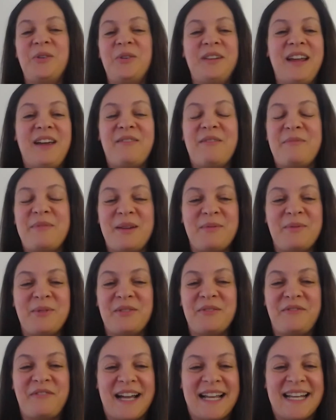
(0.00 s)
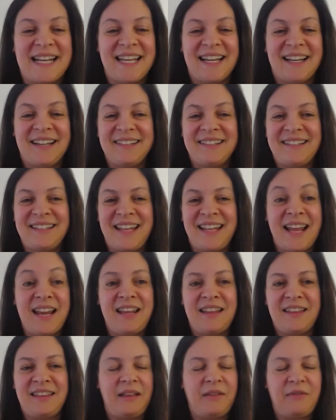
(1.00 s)
never be able to find out
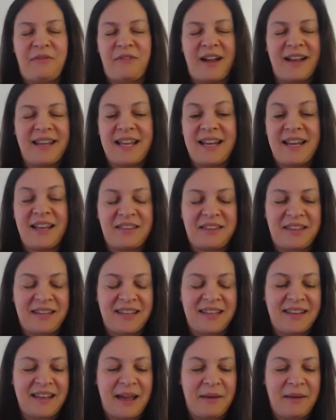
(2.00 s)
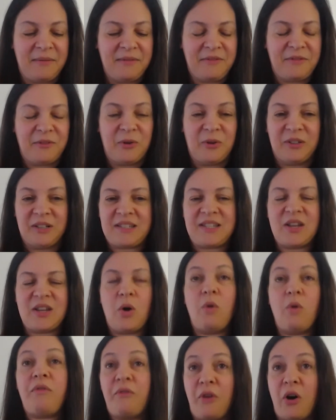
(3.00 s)
anything in that folder.
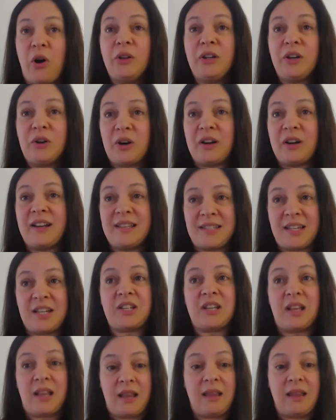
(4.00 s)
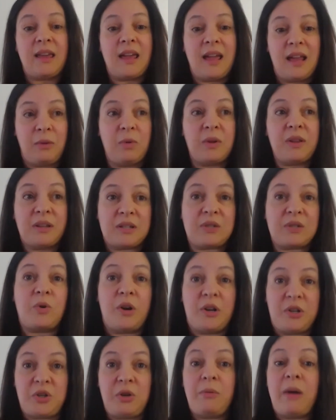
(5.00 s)
So folder organization, and again, with the
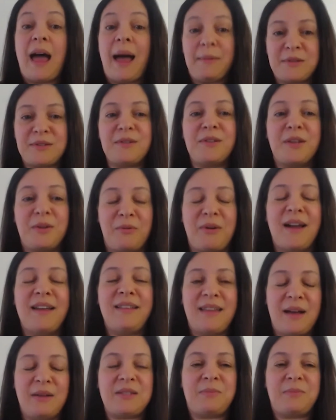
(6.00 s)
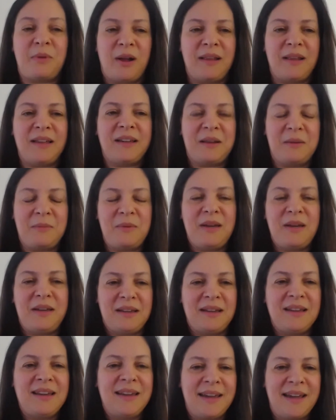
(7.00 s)
storage, you're absolutely right. That's probably going to
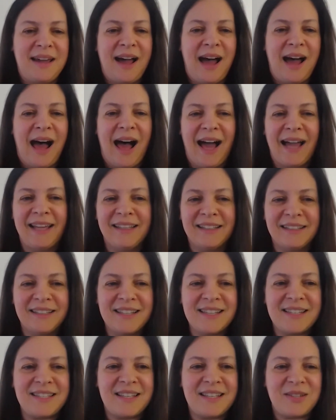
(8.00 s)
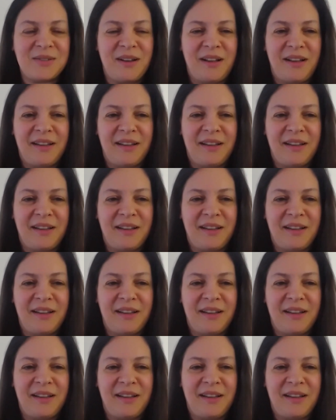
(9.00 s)
be high in the list as well.